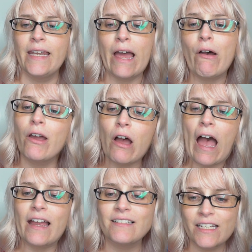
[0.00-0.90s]
Now,
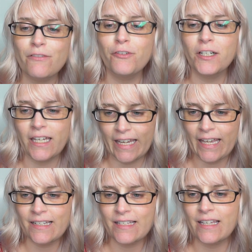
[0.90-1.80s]
I did
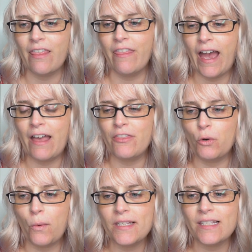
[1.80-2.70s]
forget that there
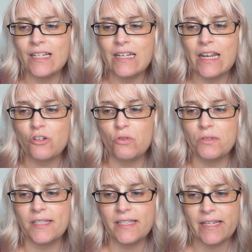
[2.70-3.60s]
was an initial
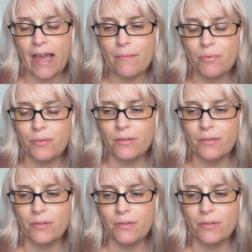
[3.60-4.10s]
step.